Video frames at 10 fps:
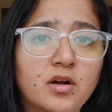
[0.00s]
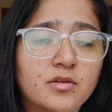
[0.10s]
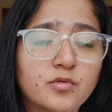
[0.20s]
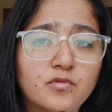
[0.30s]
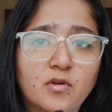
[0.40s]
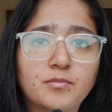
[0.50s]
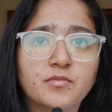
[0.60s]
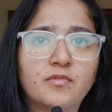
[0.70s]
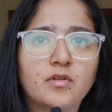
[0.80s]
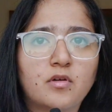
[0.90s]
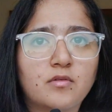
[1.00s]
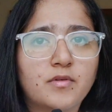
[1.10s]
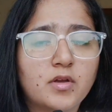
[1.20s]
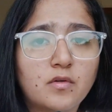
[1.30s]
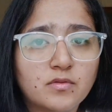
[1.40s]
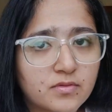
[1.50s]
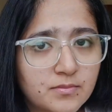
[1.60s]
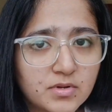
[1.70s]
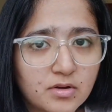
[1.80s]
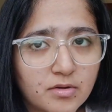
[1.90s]
A role from one offer
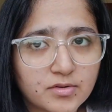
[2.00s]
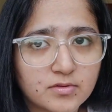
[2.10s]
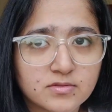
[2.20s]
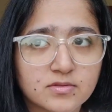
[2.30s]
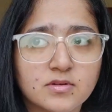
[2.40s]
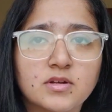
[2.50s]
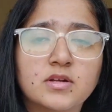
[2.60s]
from Deloitte also.